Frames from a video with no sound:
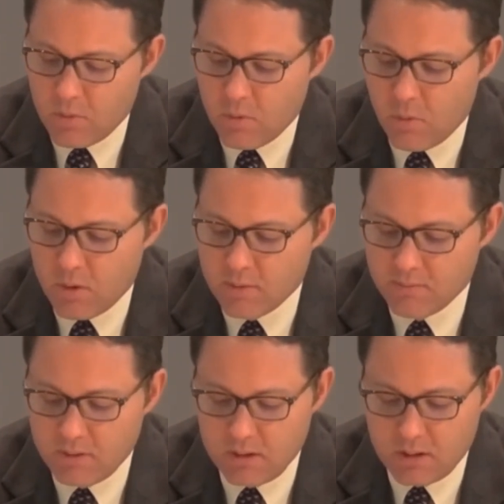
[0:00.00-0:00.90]
One
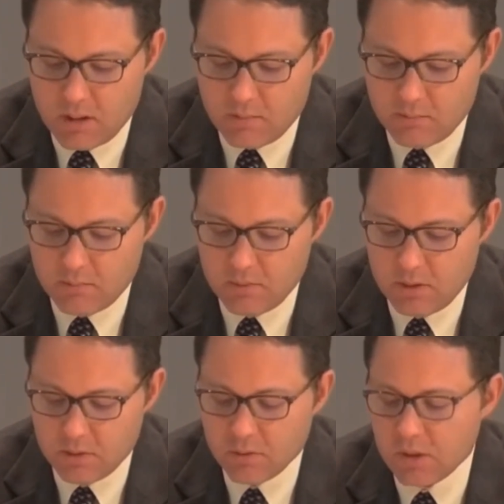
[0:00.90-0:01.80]
of the
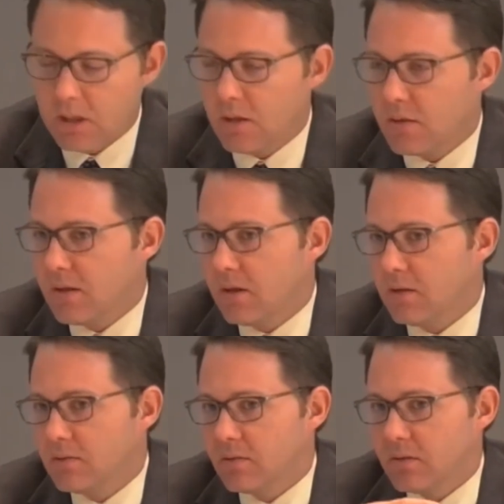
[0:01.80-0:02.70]
intriguing
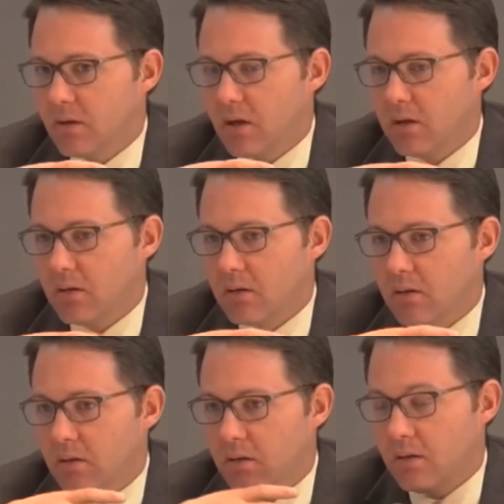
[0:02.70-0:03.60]
things
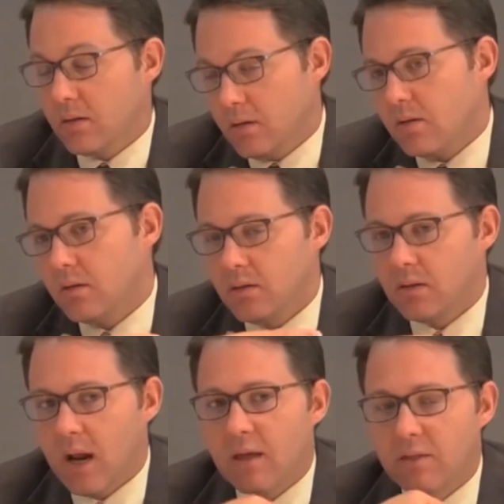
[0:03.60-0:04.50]

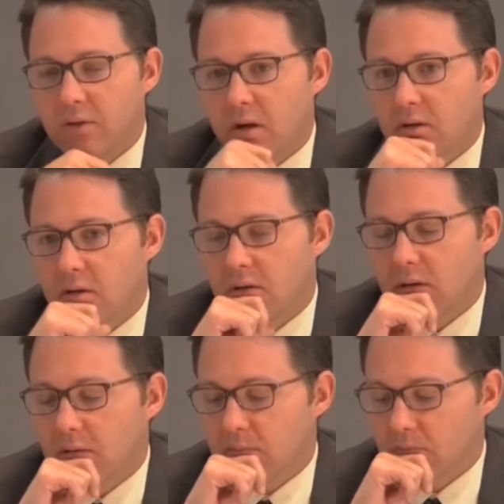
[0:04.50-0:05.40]
that I
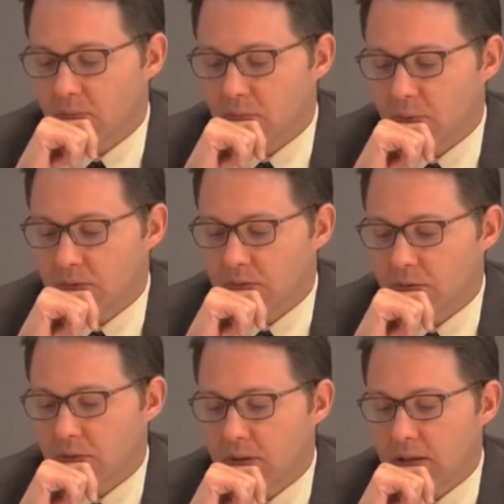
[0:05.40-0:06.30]
thought was
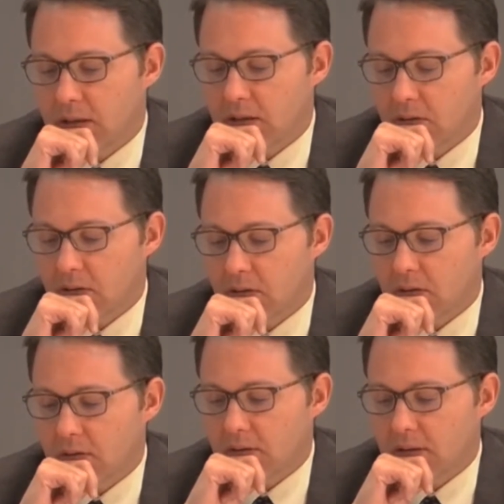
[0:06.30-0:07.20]
intriguing
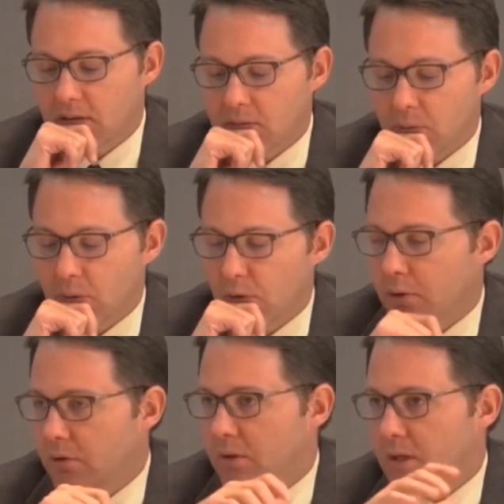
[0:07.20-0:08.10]
in the testimony
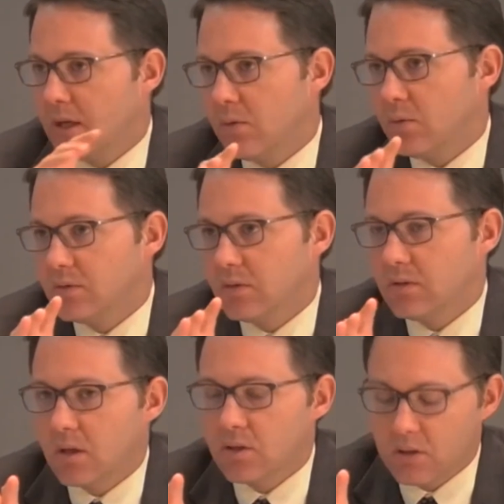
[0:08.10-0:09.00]
earlier today was a
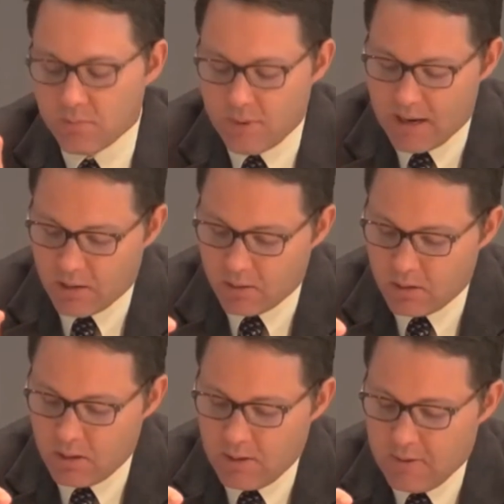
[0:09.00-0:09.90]
discussion about
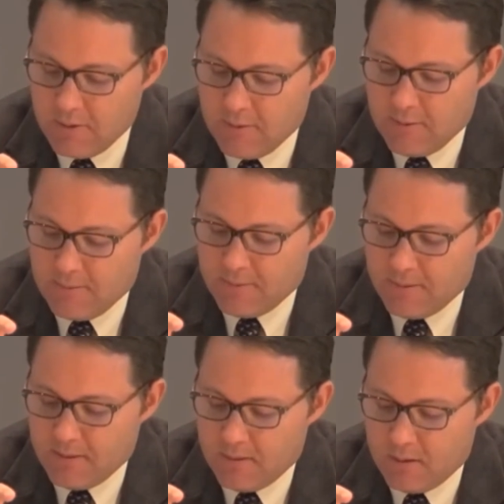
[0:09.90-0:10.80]

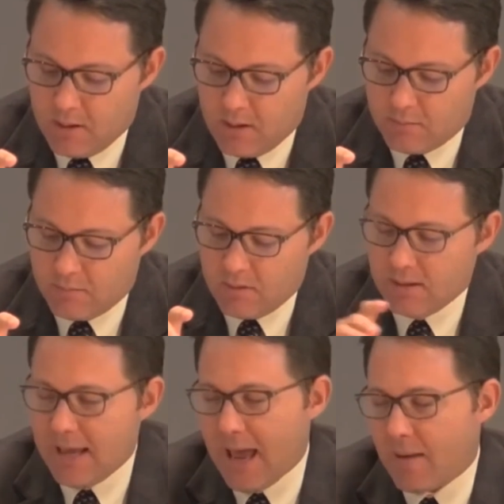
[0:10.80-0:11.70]
the
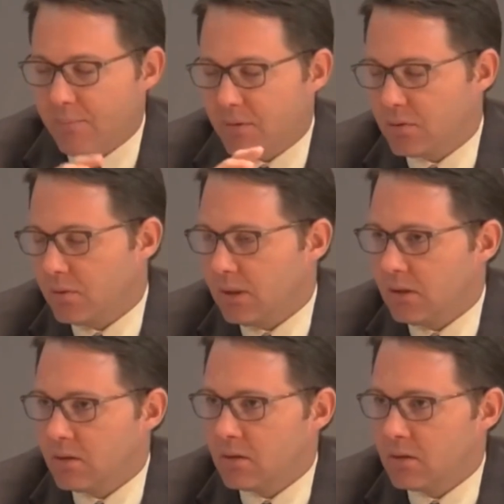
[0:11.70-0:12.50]
gap between